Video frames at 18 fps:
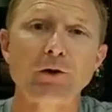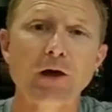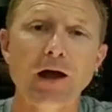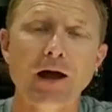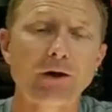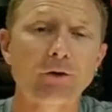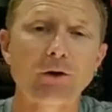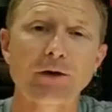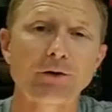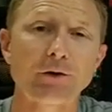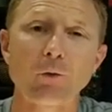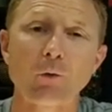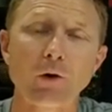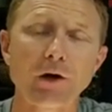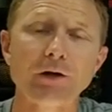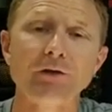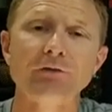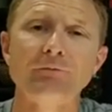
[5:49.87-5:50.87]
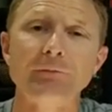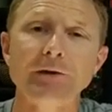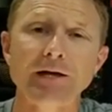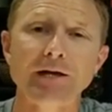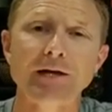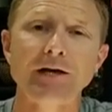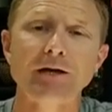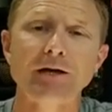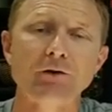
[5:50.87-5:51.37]
I don't know where you've
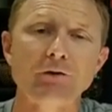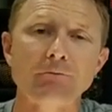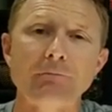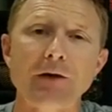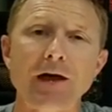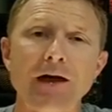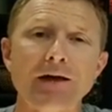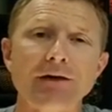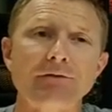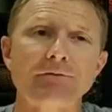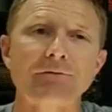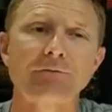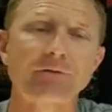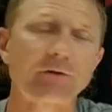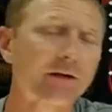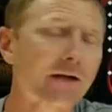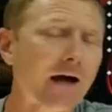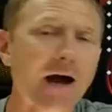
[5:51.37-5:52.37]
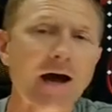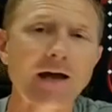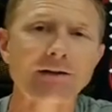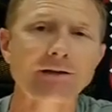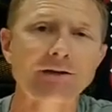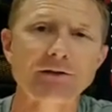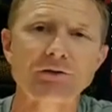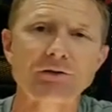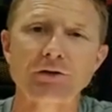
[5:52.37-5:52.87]
been. You may have
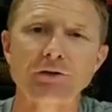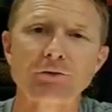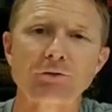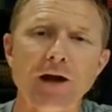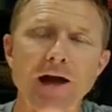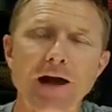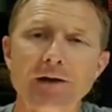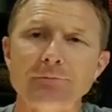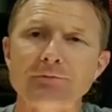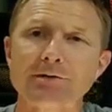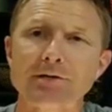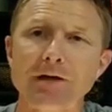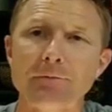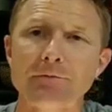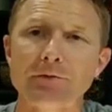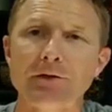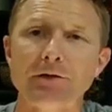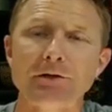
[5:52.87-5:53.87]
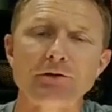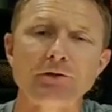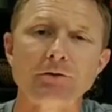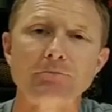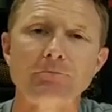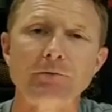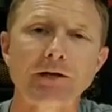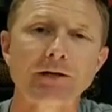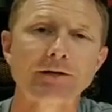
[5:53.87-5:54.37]
forgotten that you grabbed something that you
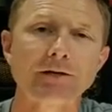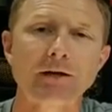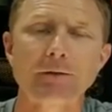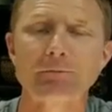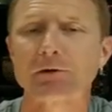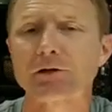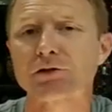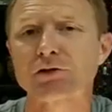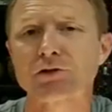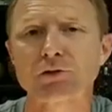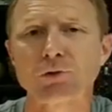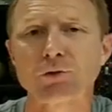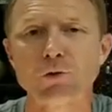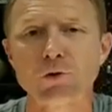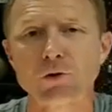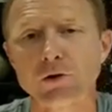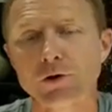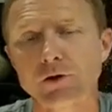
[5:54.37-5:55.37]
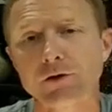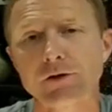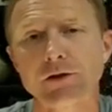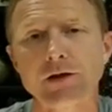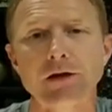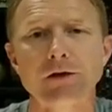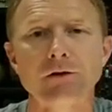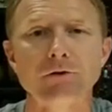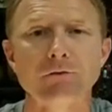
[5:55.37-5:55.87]
picked up at a store,
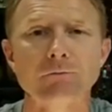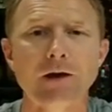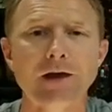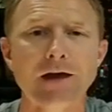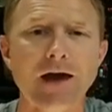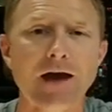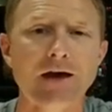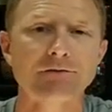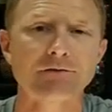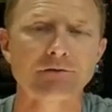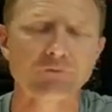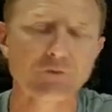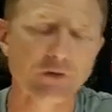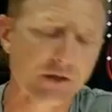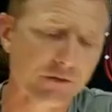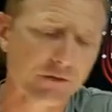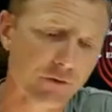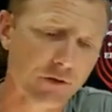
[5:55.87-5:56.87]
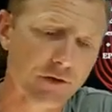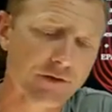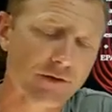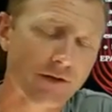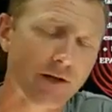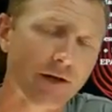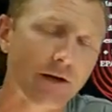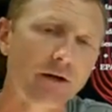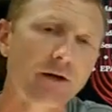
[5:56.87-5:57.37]
that you may have some transference
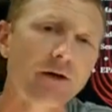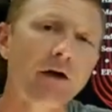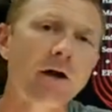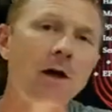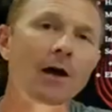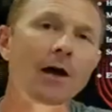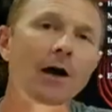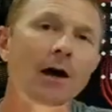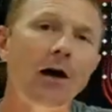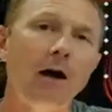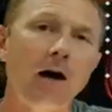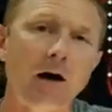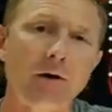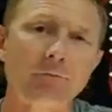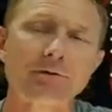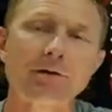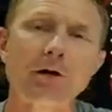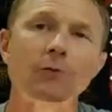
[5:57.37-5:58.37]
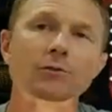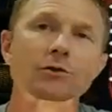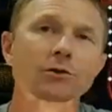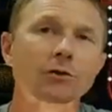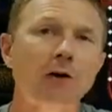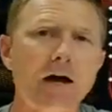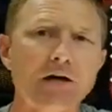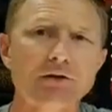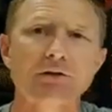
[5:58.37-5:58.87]
there. So I'm just
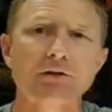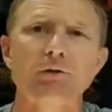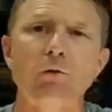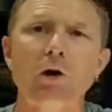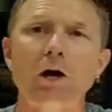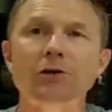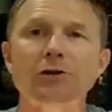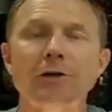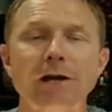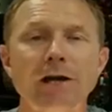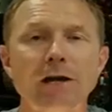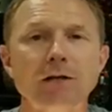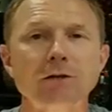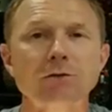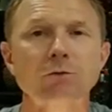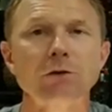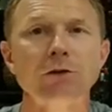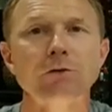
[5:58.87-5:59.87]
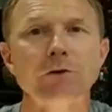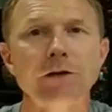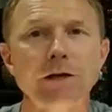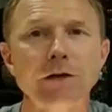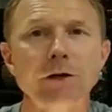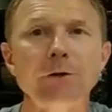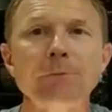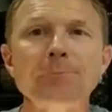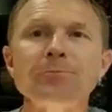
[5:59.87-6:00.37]
going to ask you to wash your hands when you
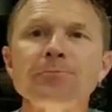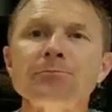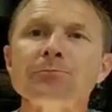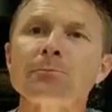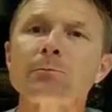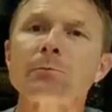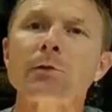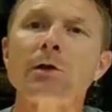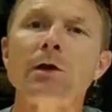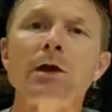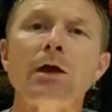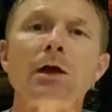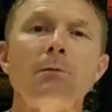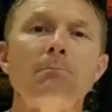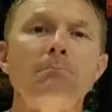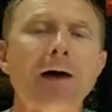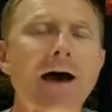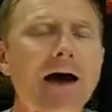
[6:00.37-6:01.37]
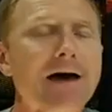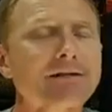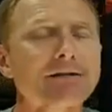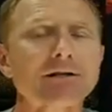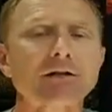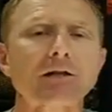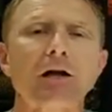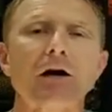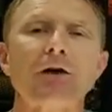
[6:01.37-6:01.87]
enter. Mask
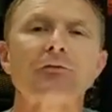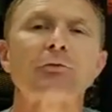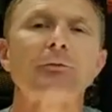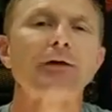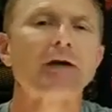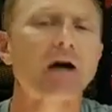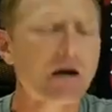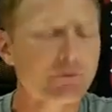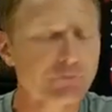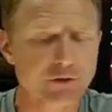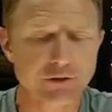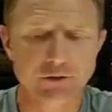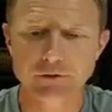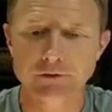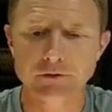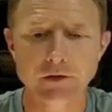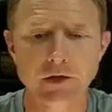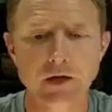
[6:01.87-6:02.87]
and gloves will be optional.